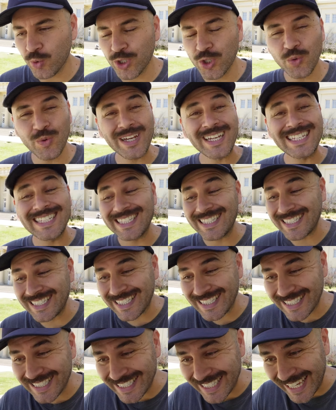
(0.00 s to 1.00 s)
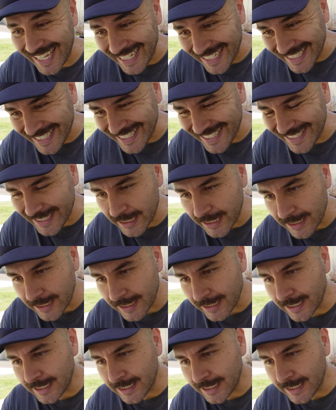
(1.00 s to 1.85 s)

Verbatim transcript: We're doing six